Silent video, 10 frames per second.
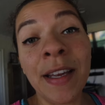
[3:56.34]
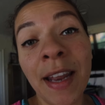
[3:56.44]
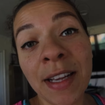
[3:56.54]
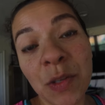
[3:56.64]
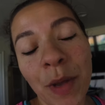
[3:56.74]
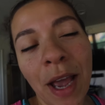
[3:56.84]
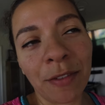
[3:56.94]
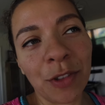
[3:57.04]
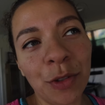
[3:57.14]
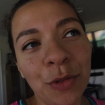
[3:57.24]
then next we
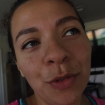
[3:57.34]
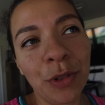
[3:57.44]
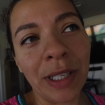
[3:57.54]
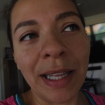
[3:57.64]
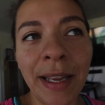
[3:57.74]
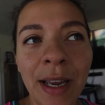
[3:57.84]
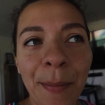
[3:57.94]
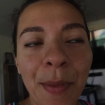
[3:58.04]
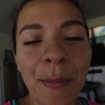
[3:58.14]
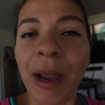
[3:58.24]
have to clean
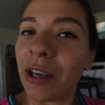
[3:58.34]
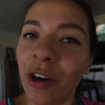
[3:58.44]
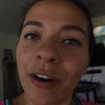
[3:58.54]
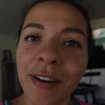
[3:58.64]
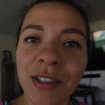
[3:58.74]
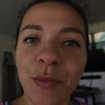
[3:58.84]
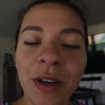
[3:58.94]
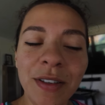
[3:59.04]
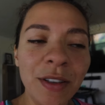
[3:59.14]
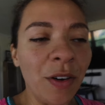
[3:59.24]
up the backyard as
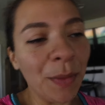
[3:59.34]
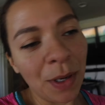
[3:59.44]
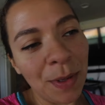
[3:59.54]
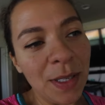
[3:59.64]
well. So I'm gonna be